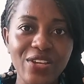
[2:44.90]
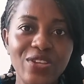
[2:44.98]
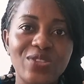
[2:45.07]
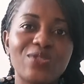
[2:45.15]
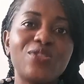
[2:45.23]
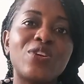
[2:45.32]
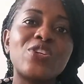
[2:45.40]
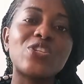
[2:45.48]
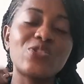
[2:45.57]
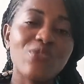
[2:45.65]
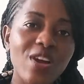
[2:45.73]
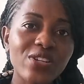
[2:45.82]
So your
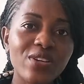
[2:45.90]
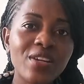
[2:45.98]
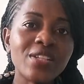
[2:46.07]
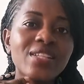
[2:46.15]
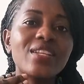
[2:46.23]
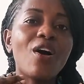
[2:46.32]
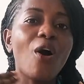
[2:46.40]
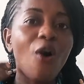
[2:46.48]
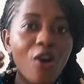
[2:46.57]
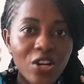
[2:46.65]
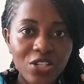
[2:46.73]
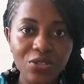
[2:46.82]
instruction
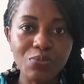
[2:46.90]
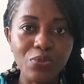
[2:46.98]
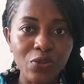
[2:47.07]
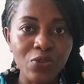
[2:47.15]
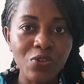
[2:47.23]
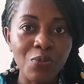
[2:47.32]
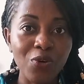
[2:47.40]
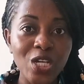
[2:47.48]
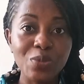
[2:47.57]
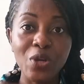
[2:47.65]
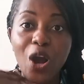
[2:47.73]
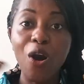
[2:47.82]
audible, it
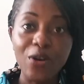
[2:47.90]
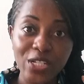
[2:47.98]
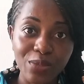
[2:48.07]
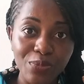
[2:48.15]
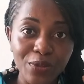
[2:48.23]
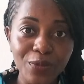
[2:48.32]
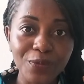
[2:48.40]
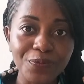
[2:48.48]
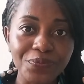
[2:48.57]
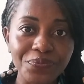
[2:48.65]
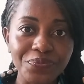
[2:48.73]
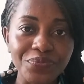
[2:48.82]
must be audible.
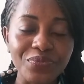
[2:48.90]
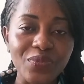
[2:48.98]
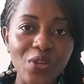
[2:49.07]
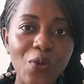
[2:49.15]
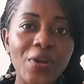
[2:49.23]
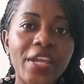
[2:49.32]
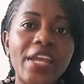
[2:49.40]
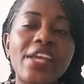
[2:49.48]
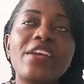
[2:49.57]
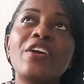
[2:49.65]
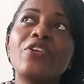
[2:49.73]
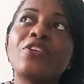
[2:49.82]

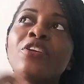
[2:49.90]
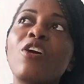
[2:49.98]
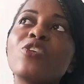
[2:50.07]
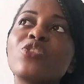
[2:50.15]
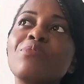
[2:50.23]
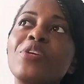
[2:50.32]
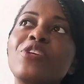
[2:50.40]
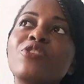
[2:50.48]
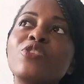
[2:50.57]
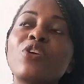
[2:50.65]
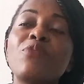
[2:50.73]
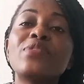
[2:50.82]
You can also make
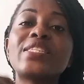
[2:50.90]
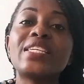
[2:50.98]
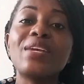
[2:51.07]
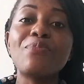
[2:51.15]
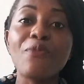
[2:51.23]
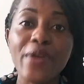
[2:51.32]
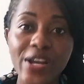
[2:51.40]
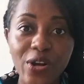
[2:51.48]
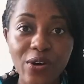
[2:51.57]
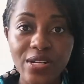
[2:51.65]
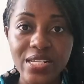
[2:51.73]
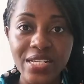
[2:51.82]
use of tape
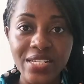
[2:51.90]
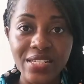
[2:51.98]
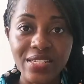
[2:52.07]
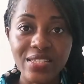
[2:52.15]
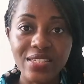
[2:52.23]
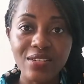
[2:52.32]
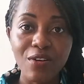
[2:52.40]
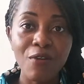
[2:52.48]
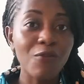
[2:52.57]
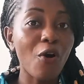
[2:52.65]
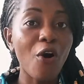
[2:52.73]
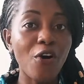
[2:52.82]
recordings
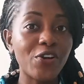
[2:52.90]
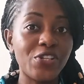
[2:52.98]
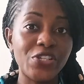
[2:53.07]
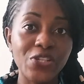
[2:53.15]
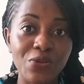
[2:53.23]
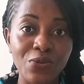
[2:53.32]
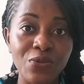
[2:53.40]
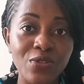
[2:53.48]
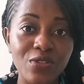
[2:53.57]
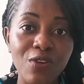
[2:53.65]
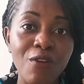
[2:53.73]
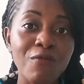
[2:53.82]
of
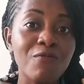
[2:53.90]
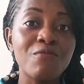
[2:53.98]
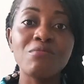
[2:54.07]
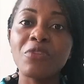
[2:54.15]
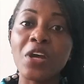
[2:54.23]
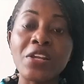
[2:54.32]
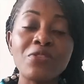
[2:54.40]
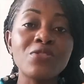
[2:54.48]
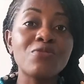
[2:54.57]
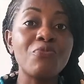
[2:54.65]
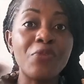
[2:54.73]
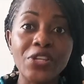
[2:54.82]
audios, or you can
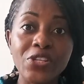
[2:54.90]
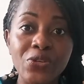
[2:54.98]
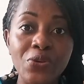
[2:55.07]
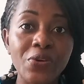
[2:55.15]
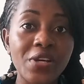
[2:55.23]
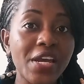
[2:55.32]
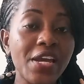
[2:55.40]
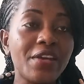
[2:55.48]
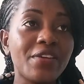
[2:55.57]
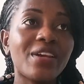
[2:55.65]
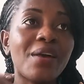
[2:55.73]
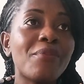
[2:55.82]
use radio. You
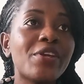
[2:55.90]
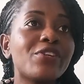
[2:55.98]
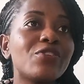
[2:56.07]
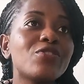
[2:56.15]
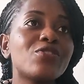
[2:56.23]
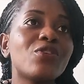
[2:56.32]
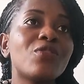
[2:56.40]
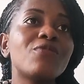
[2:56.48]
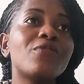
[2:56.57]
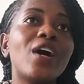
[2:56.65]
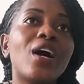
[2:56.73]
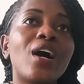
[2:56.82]
can make use
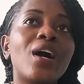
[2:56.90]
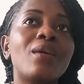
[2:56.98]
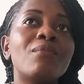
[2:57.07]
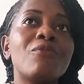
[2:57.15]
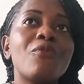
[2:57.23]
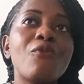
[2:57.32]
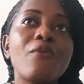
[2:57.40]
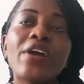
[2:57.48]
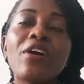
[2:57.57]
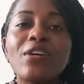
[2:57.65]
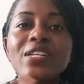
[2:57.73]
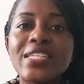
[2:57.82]
of
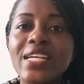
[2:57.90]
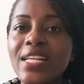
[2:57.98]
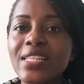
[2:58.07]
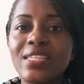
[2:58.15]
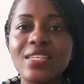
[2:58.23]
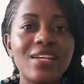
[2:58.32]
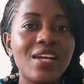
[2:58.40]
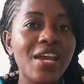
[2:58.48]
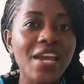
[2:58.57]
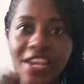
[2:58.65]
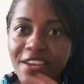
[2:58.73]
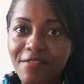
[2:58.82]
recorded
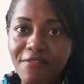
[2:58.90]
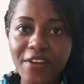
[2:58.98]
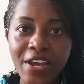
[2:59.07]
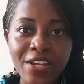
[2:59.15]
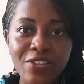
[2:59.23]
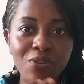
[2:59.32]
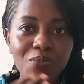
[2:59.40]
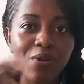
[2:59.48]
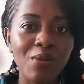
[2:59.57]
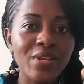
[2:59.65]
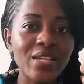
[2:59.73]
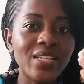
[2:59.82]
events, or probably